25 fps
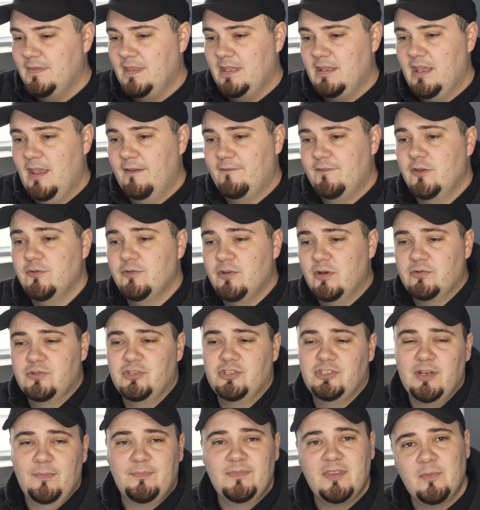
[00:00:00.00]
if you don't
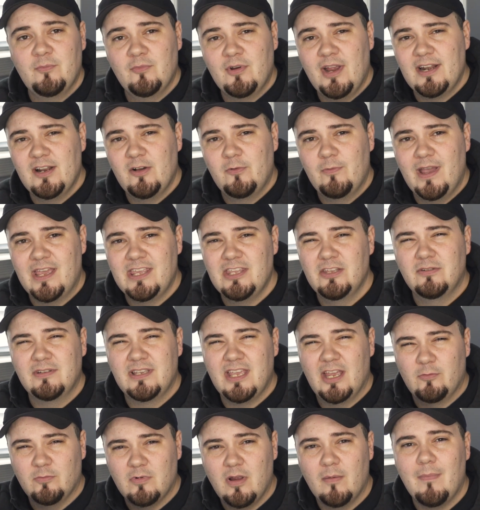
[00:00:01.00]
ship them right away, you'll
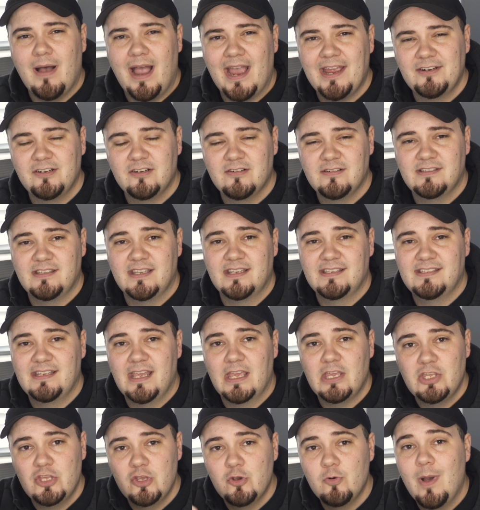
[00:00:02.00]
get reminders that say
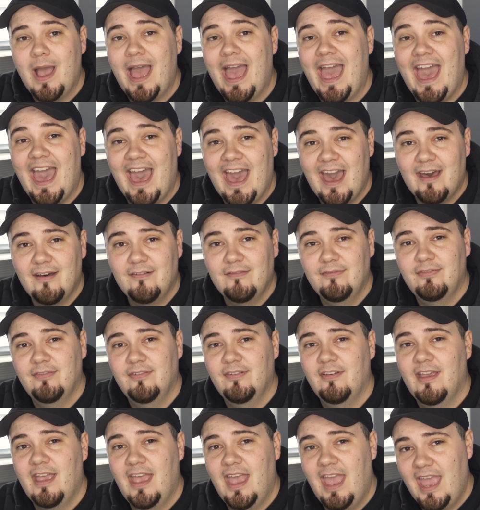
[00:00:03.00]
you
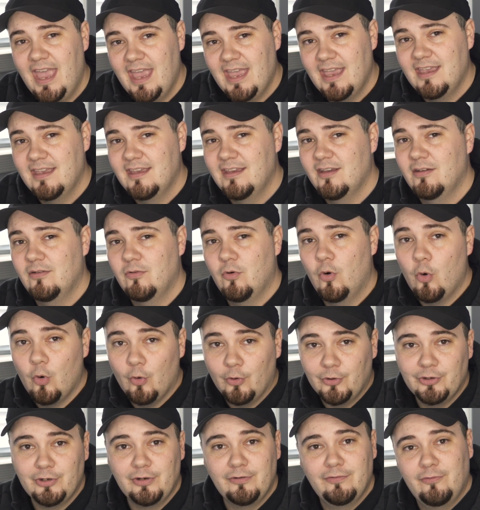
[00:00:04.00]
have a
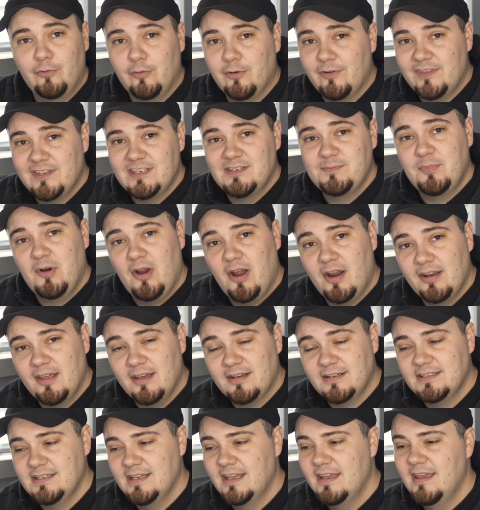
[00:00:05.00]
order for this
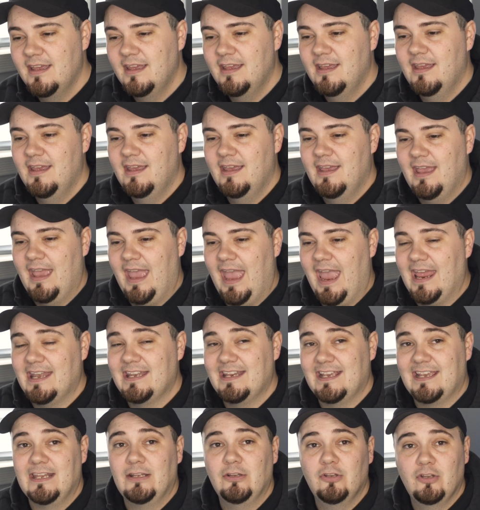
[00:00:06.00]
product, and
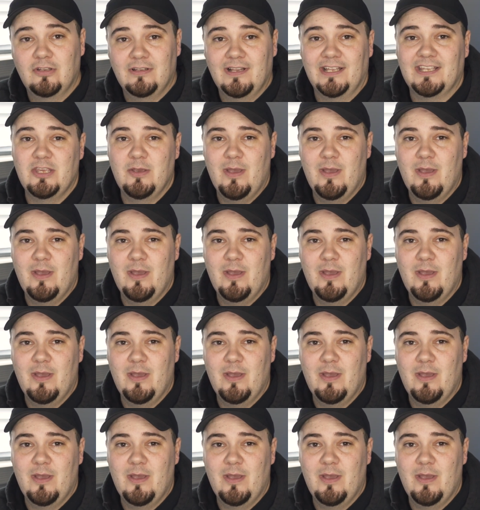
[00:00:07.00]
it can look like